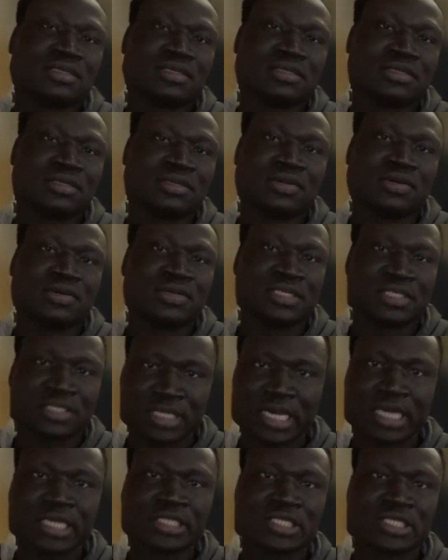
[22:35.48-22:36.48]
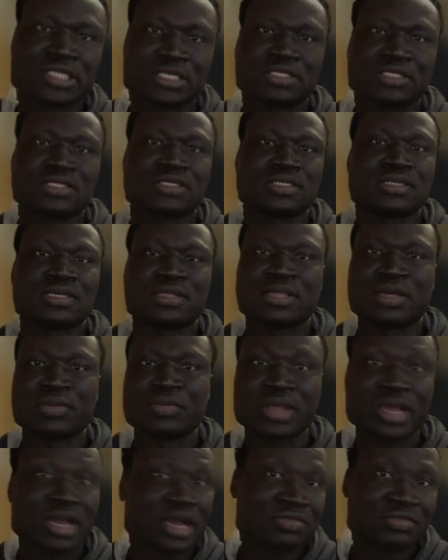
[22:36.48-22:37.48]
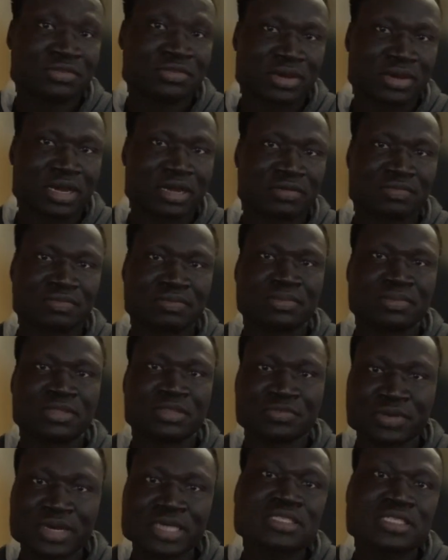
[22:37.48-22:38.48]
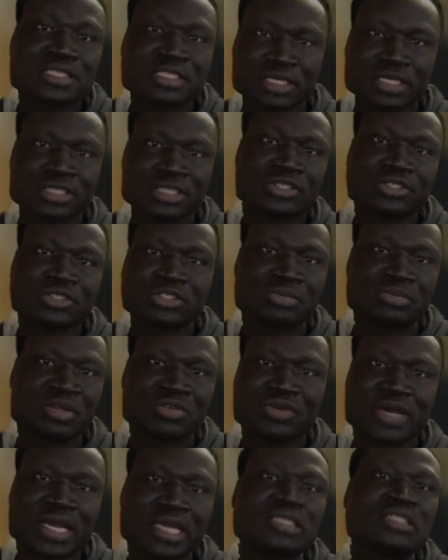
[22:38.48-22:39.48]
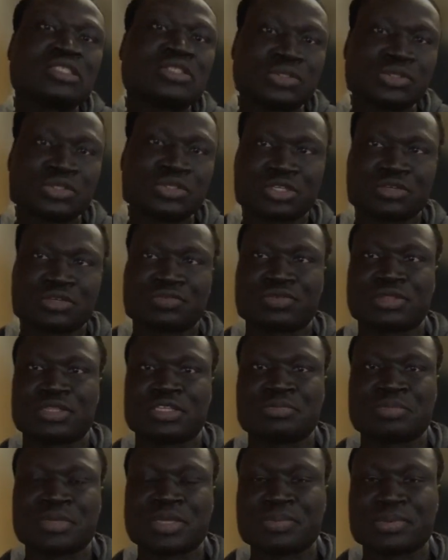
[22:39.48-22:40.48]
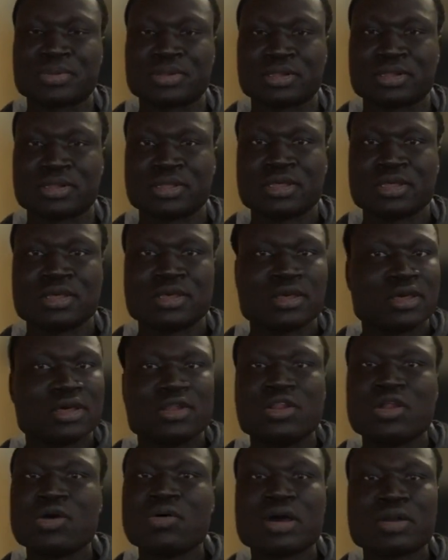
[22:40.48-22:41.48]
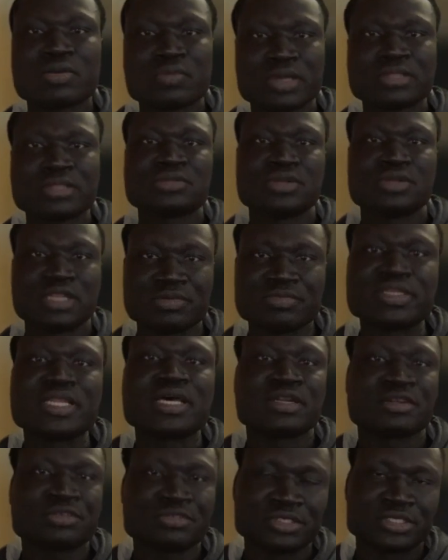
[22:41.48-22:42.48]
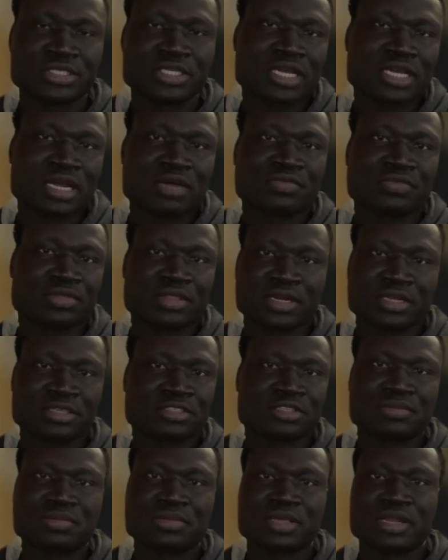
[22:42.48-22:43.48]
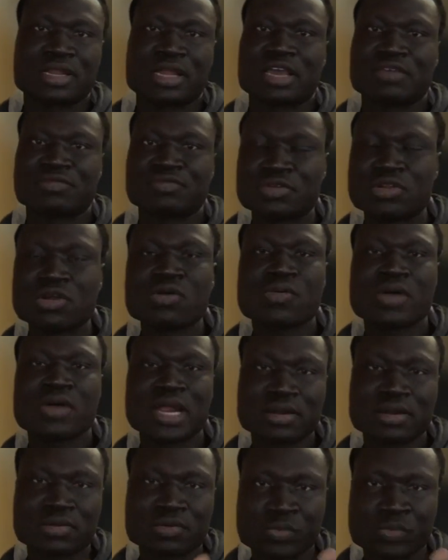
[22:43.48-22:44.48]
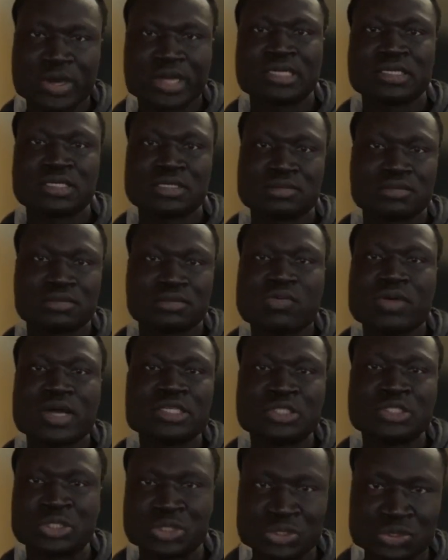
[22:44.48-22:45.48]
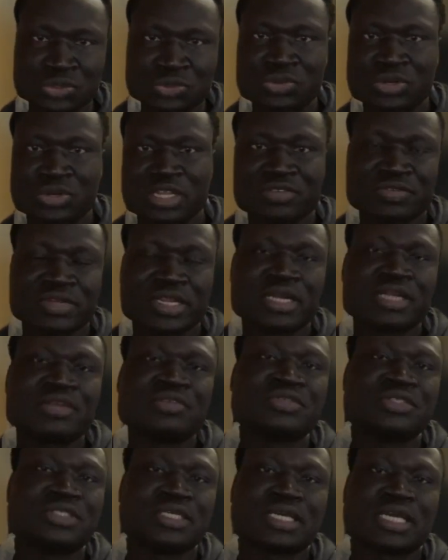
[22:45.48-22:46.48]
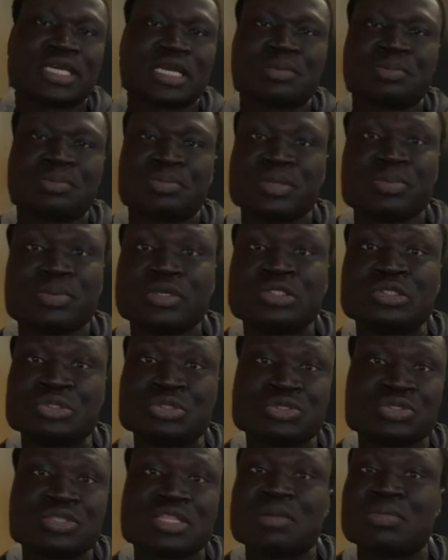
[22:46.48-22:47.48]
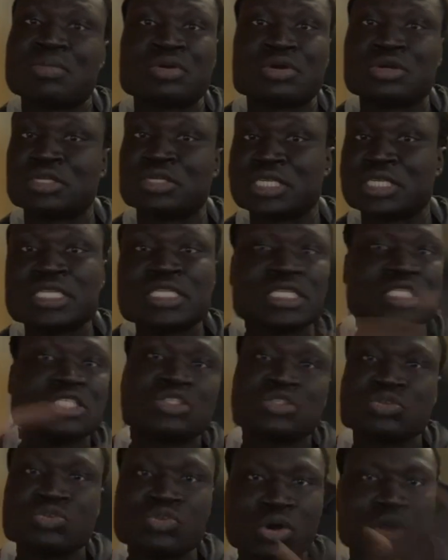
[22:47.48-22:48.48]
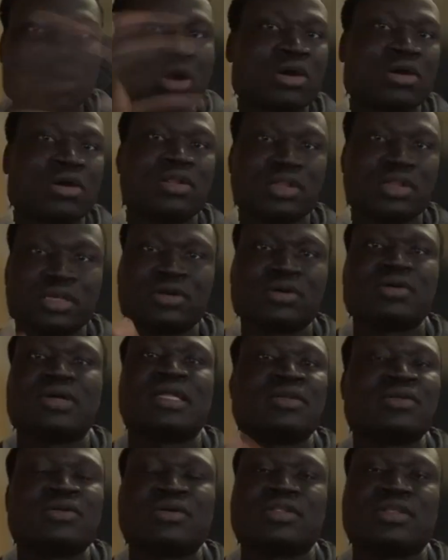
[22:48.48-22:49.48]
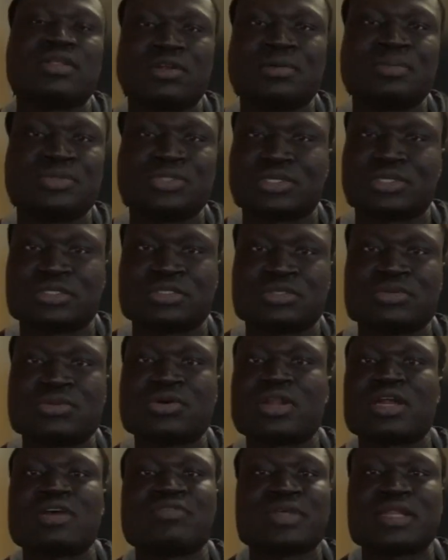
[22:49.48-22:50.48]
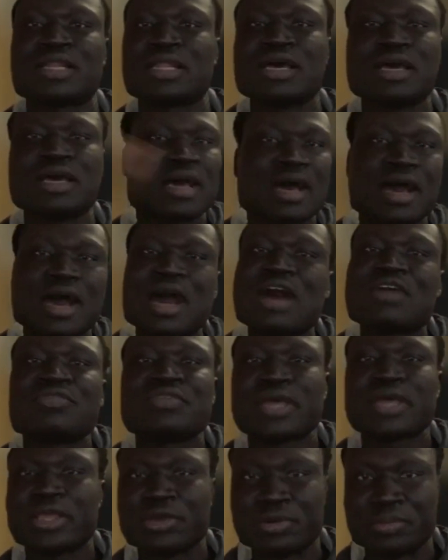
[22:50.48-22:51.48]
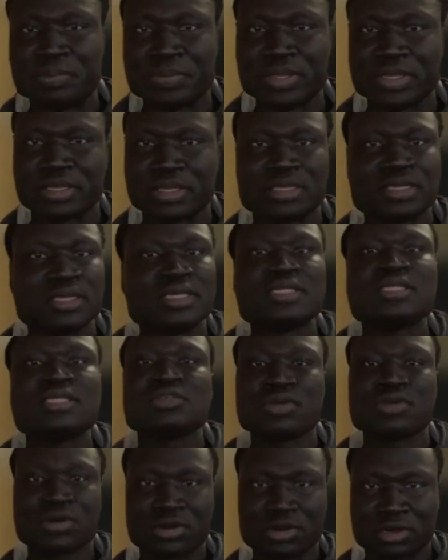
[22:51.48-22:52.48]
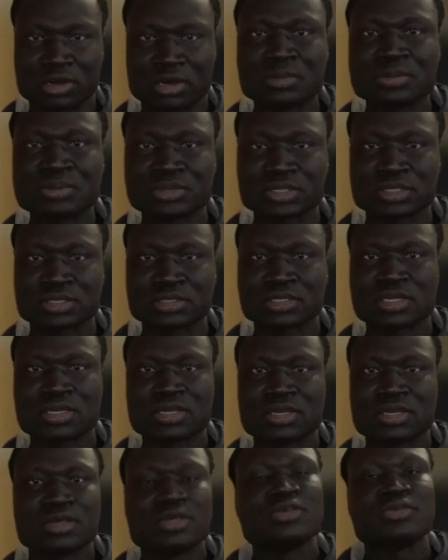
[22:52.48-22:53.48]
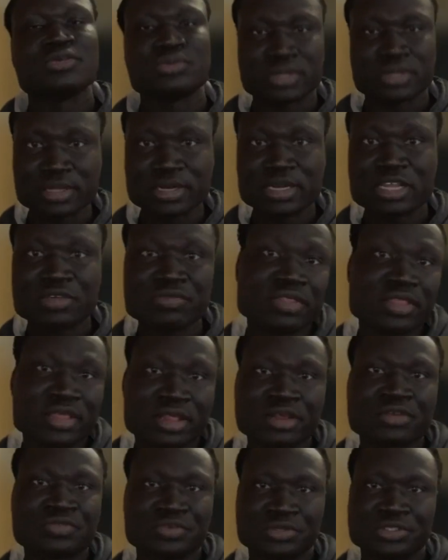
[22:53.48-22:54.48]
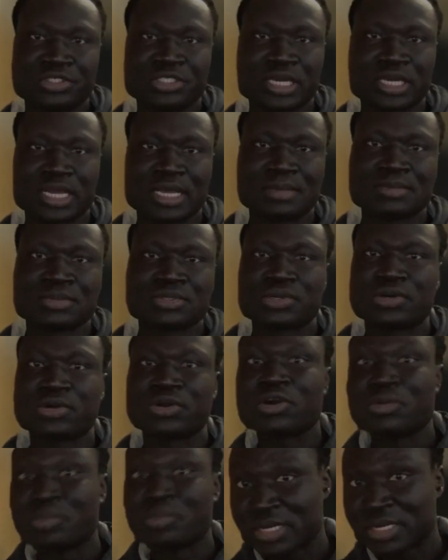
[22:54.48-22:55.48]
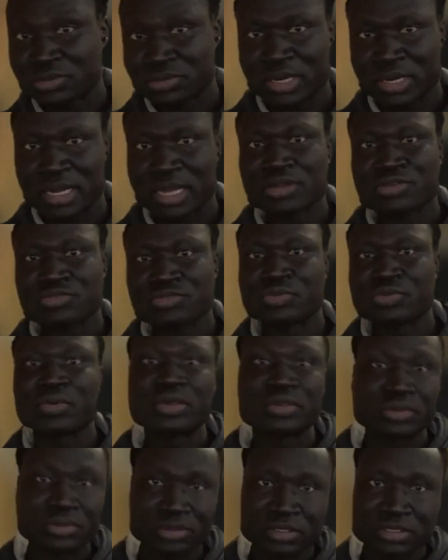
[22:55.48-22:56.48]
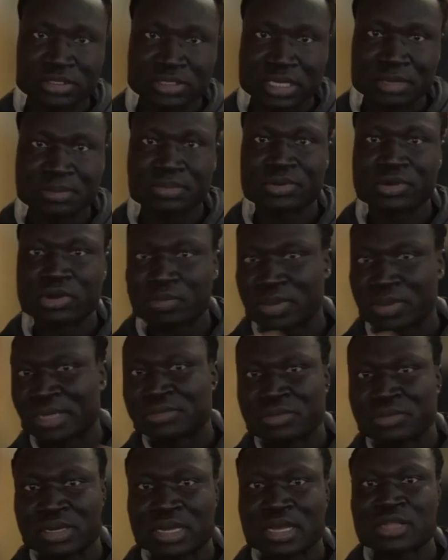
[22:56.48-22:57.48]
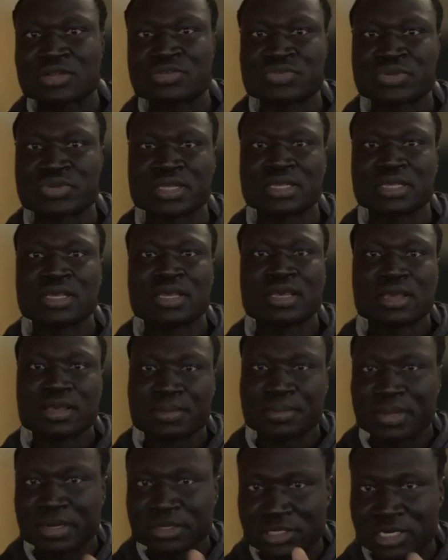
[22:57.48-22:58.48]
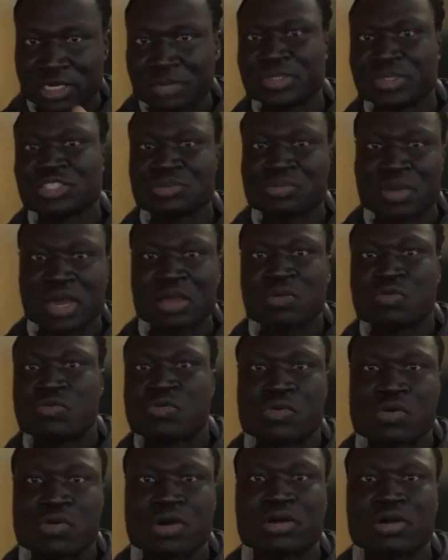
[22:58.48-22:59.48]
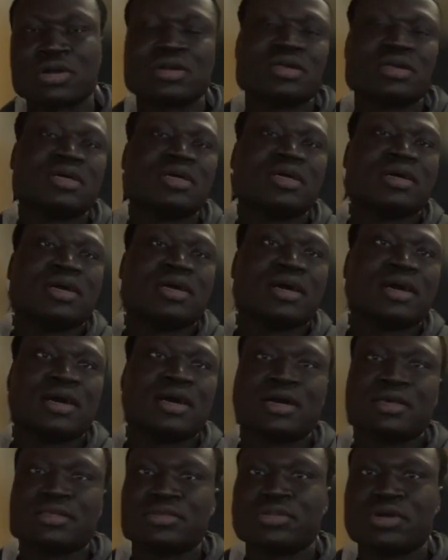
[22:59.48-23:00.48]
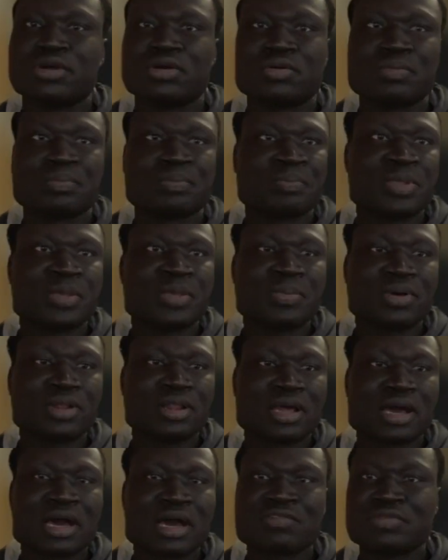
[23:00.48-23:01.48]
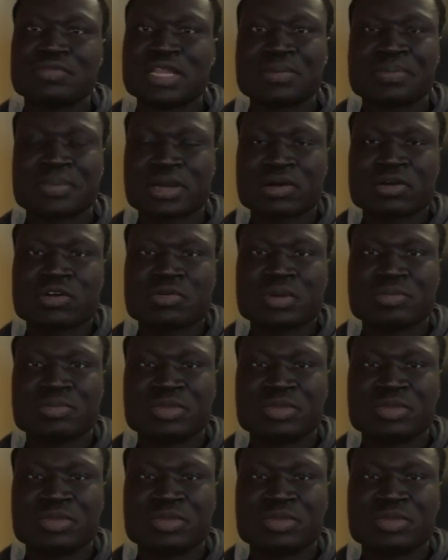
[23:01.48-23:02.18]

you know, discussions that we have to have. The first discussion should be finding solution for these people. No one wants to live in a refugee camp for the rest of their life. No one chooses to live in a refugee camp. People choose their quote. It is your only one whole options. You don't even have A or B. It is your whole options. You either live in the refugee camps or go back to a country where you're not safe. Go back to a country that is ravaged by war. You know, people have left Kakuma